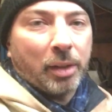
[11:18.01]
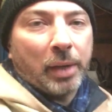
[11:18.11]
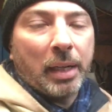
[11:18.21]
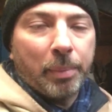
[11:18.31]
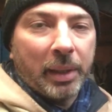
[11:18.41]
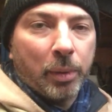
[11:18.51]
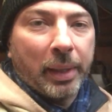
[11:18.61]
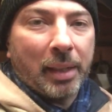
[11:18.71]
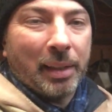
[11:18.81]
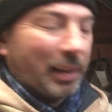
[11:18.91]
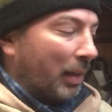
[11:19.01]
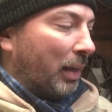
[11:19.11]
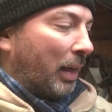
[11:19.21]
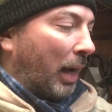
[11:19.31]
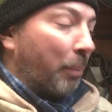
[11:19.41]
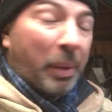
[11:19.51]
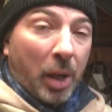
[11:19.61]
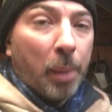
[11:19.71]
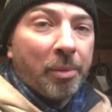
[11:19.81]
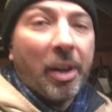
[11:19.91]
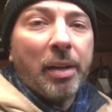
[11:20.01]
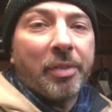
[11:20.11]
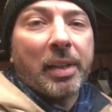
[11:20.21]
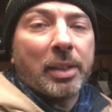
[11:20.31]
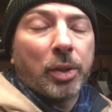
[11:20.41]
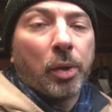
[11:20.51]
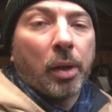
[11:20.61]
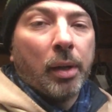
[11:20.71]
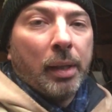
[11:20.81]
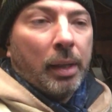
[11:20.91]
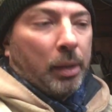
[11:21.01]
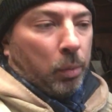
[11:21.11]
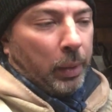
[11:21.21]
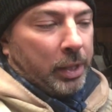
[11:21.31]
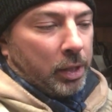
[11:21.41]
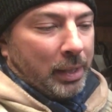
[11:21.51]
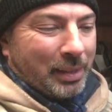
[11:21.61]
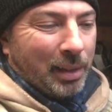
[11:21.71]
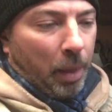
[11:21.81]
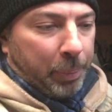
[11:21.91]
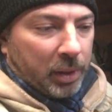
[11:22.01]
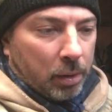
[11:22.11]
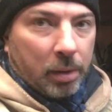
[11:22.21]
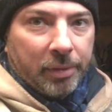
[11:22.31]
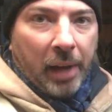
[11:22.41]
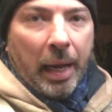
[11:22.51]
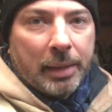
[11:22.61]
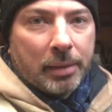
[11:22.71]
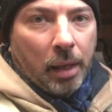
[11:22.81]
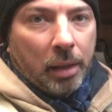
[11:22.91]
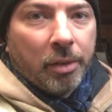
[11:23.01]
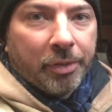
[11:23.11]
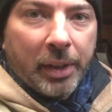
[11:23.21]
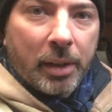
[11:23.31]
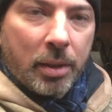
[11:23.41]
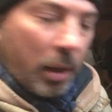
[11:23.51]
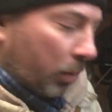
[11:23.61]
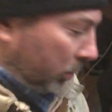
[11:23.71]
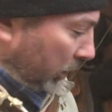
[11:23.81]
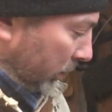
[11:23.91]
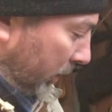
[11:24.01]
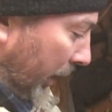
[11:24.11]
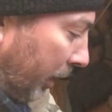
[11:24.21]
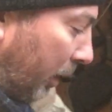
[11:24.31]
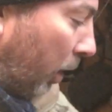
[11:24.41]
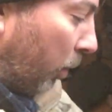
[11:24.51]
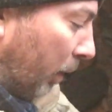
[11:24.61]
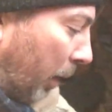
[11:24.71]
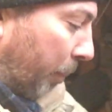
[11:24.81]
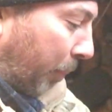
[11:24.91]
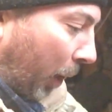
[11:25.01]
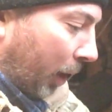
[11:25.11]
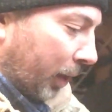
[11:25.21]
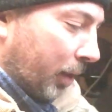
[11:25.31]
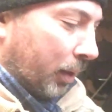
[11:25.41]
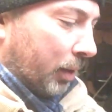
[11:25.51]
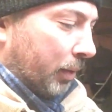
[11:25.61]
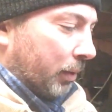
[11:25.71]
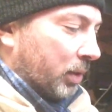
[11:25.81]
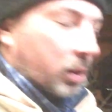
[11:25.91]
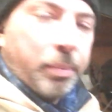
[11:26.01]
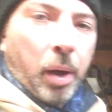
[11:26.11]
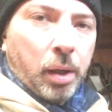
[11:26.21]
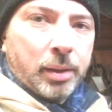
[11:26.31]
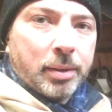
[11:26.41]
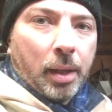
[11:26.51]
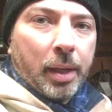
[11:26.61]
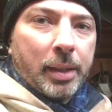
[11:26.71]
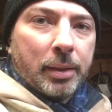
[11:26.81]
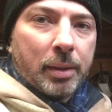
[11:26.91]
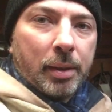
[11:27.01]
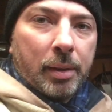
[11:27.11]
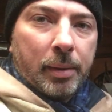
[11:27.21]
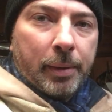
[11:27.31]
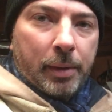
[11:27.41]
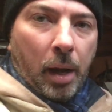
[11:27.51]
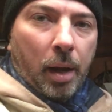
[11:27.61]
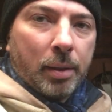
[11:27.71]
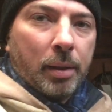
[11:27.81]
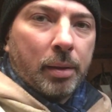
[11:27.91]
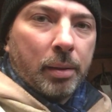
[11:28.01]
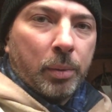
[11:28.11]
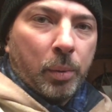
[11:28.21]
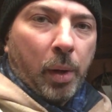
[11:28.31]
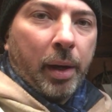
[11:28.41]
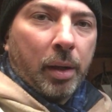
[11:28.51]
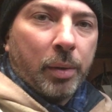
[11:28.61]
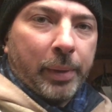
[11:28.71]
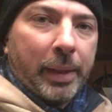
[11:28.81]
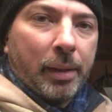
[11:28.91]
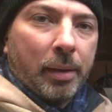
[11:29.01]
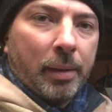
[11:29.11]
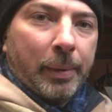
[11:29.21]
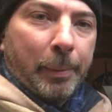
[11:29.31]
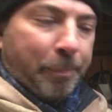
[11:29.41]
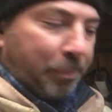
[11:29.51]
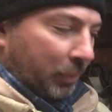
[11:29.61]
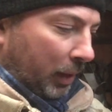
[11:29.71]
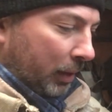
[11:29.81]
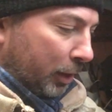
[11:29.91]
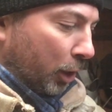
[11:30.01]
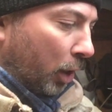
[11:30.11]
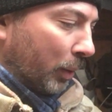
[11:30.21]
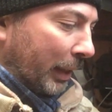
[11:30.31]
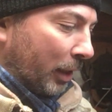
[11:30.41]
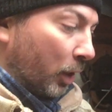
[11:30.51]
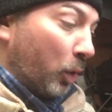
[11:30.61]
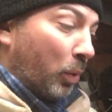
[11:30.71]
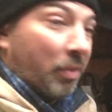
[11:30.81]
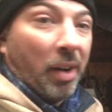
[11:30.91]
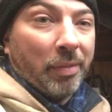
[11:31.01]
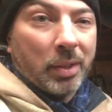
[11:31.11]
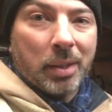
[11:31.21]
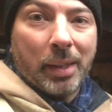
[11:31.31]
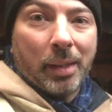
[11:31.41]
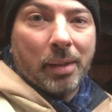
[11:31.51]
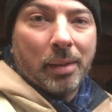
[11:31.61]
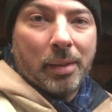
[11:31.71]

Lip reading: incredibly quickly and become very, very sore, which is not productive and it's not good for you. So just there you go, buy the small sized knotted wire wheel, in lieu of obviously